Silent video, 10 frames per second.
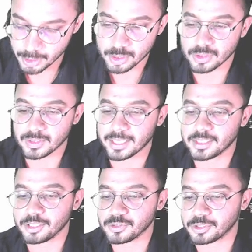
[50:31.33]
So
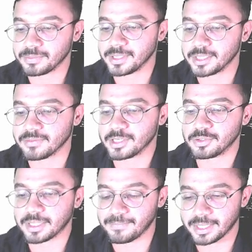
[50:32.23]
nothing you should be given
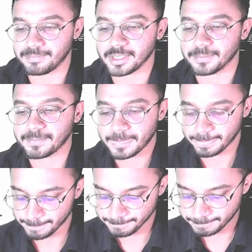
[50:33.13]
to the baby.
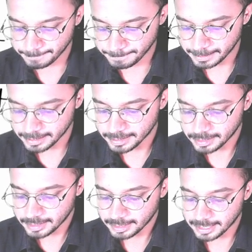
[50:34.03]

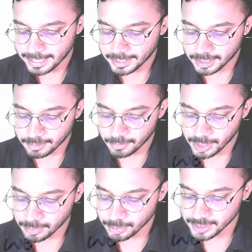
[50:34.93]
Like
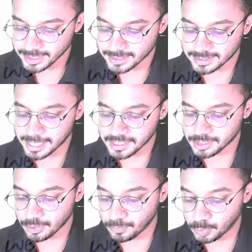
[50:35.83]
what about the
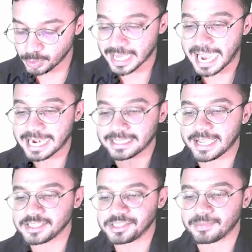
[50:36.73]
signs of good
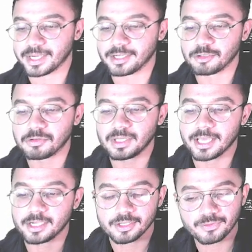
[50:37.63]
attachment? No,
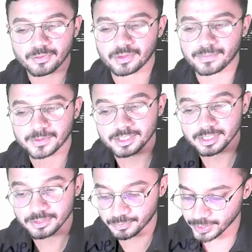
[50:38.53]
like if you this
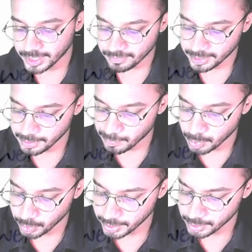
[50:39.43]
is very, very
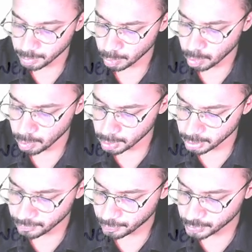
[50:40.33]
important. Lot
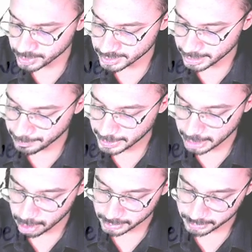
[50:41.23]
of questions have been
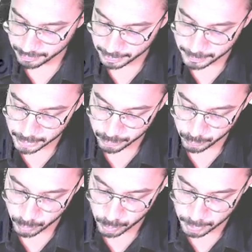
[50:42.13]
asked from these
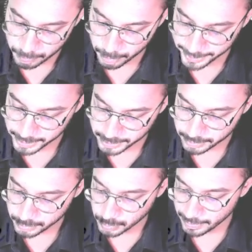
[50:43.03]
4
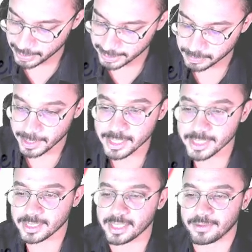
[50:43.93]
points, so I will explain
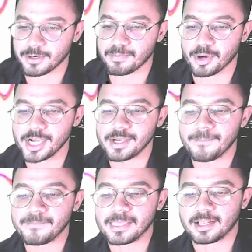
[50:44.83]
each and every point.
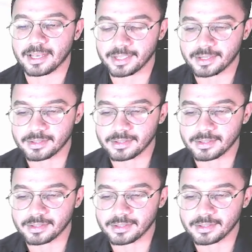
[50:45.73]
Like